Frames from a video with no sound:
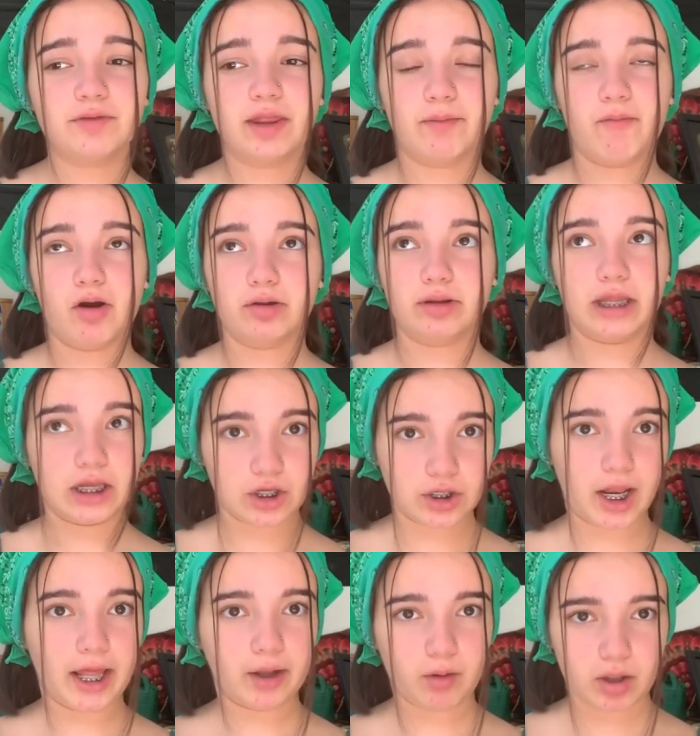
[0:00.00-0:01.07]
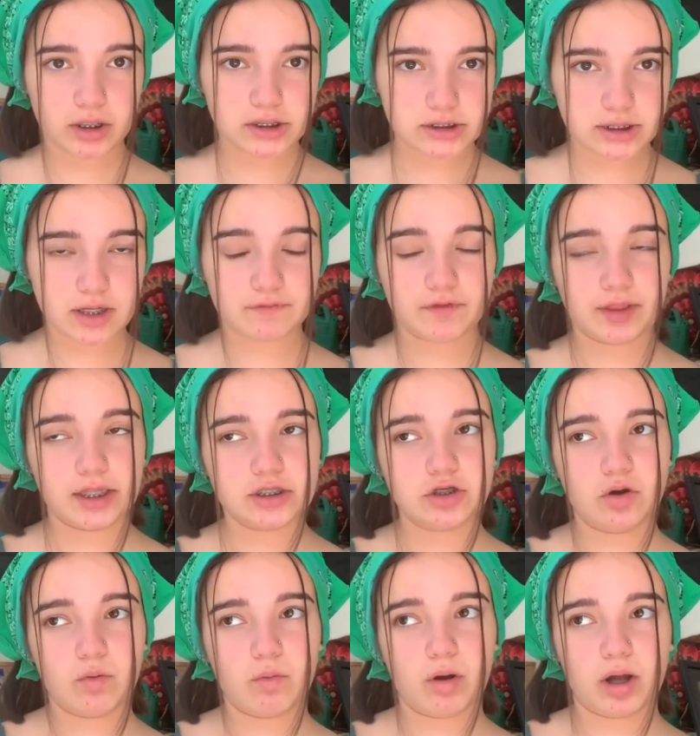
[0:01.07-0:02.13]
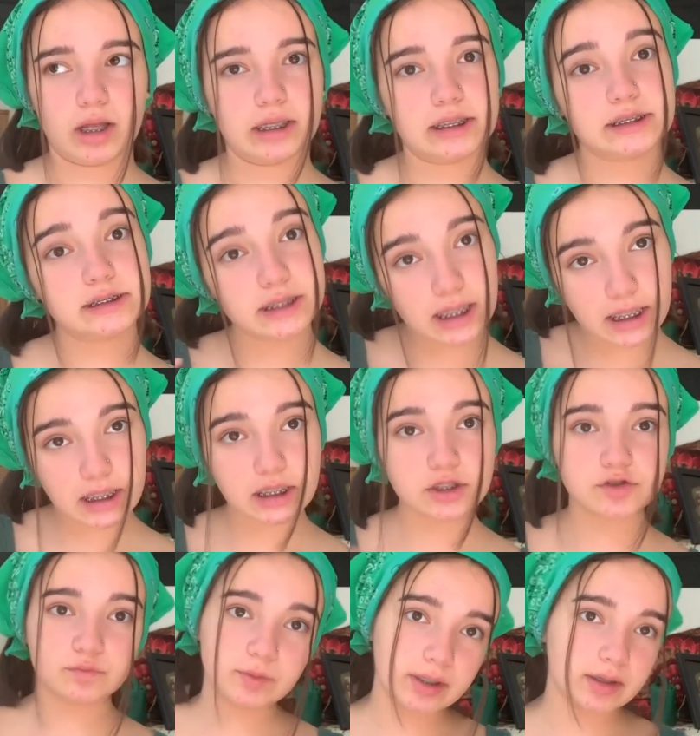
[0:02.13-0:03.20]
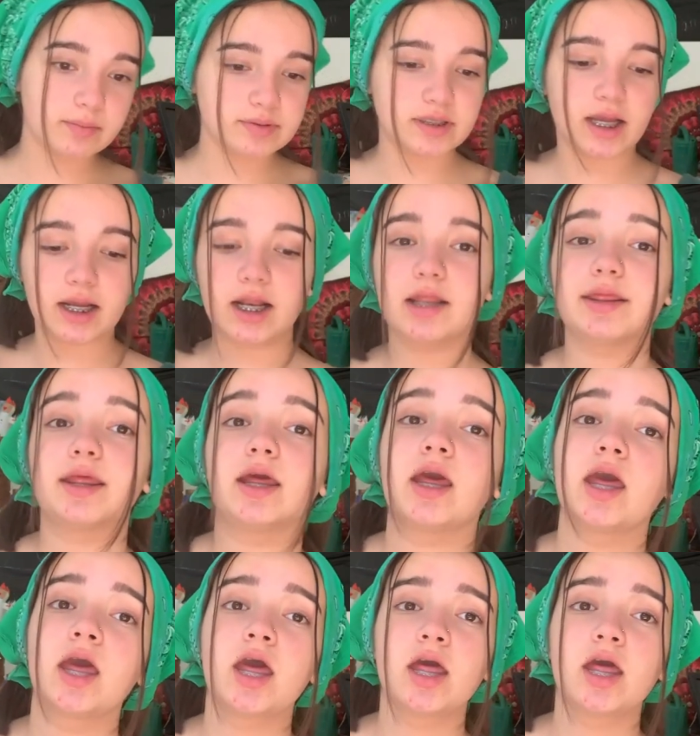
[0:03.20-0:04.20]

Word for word: They want like good high quality stuff and they don't want any stains, rips, that kind of thing.